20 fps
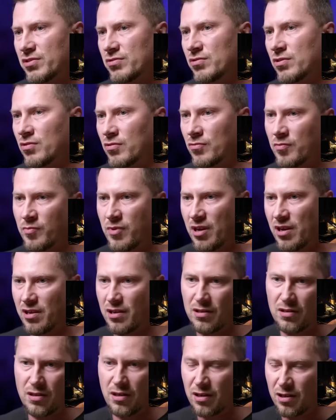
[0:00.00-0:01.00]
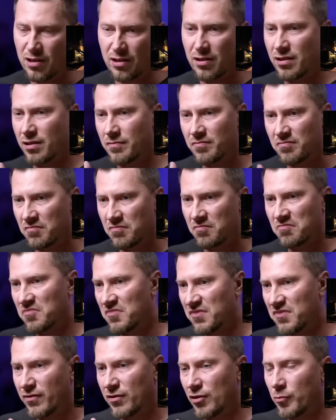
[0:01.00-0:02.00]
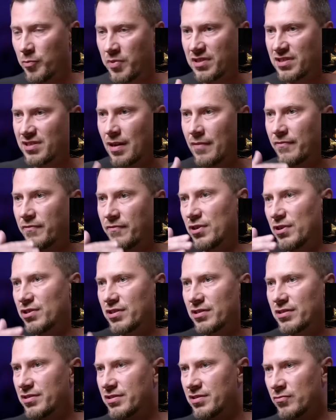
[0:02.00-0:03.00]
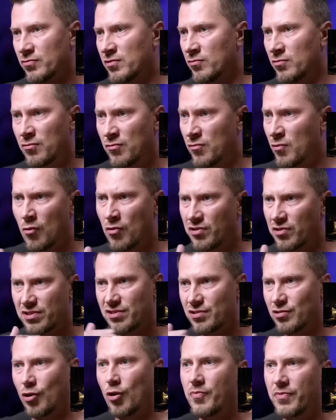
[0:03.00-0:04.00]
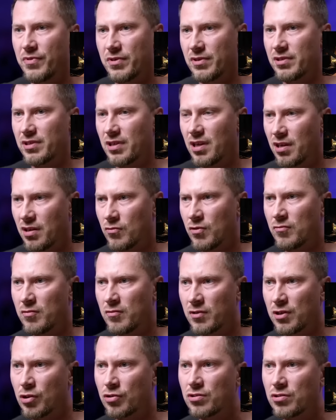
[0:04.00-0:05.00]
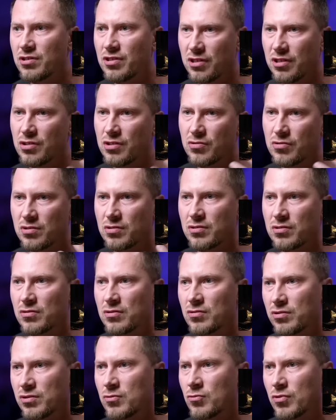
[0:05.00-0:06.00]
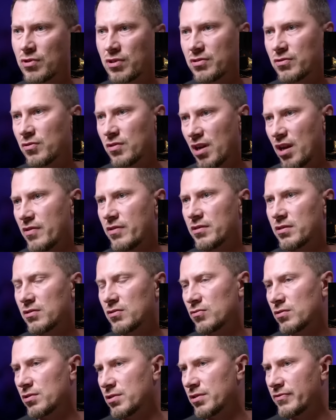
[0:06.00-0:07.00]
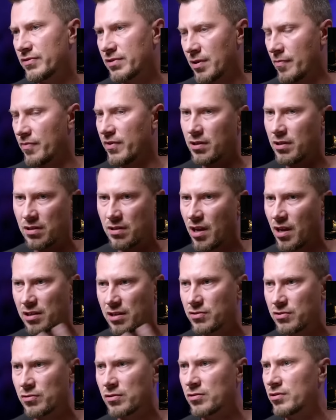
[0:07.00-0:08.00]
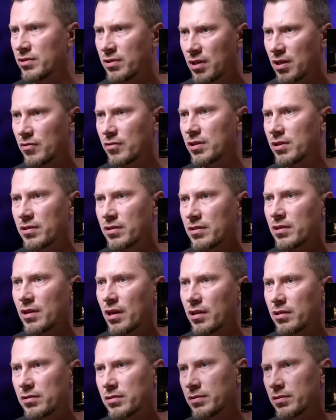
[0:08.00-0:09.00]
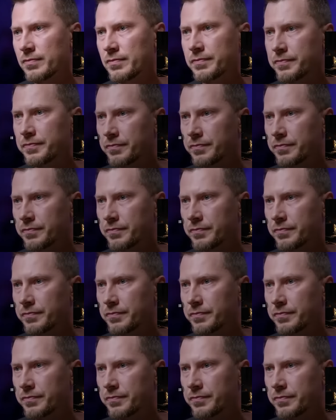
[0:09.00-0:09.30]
just, you know, by uh, developing some features. We, we won't stop there, yeah? We will continue to, to work together to achieve something extraordinary in the end.